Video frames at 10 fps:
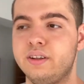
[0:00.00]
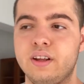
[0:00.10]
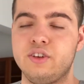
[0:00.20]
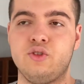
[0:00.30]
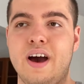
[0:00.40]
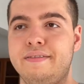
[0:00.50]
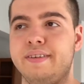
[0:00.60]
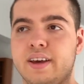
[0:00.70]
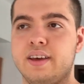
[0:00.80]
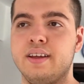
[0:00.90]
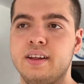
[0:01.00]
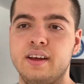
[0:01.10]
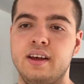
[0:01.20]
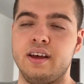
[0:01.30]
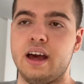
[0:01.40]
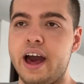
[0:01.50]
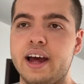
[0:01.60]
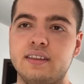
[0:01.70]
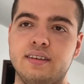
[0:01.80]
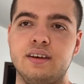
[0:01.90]
traffic
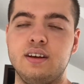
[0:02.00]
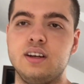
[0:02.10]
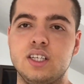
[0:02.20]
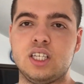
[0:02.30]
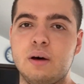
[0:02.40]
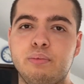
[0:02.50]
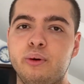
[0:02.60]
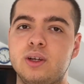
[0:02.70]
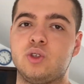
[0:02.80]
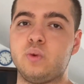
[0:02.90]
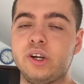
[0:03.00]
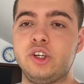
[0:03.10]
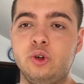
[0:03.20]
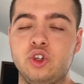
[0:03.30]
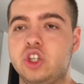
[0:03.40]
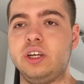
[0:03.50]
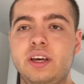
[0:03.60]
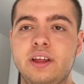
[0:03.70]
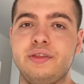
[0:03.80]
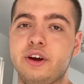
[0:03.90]
at some points where usually
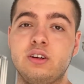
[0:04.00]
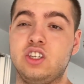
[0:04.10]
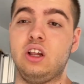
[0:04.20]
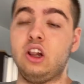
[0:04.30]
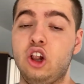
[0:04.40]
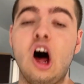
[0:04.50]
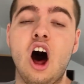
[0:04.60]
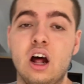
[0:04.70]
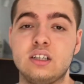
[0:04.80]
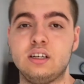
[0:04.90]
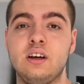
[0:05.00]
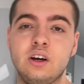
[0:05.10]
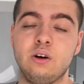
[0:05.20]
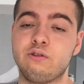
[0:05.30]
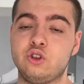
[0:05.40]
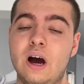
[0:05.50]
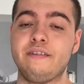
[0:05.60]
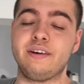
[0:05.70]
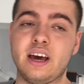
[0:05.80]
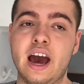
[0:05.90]
there is a lot of
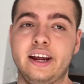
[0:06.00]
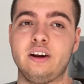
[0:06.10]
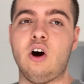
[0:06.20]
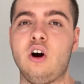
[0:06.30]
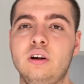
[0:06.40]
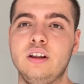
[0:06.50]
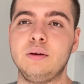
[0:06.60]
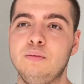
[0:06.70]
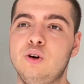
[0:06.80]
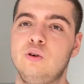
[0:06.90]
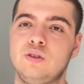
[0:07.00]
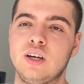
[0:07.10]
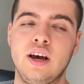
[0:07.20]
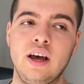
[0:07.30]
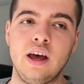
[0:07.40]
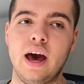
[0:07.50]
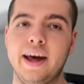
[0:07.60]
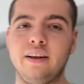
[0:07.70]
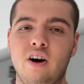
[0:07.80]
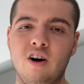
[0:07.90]
traffic and it hardly moves
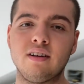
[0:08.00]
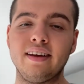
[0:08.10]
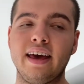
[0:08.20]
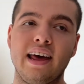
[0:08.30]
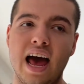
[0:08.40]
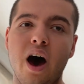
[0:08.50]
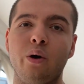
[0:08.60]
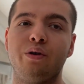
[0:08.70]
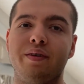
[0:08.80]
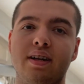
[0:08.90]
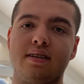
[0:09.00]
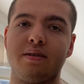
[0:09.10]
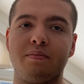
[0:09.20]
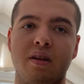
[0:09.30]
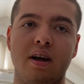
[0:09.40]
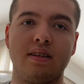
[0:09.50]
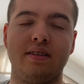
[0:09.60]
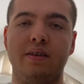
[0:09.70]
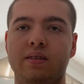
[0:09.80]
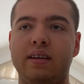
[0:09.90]
and you hardly get out of it
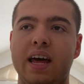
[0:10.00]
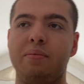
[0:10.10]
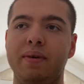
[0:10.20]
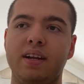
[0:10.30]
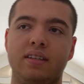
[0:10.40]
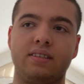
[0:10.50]
until 10 minutes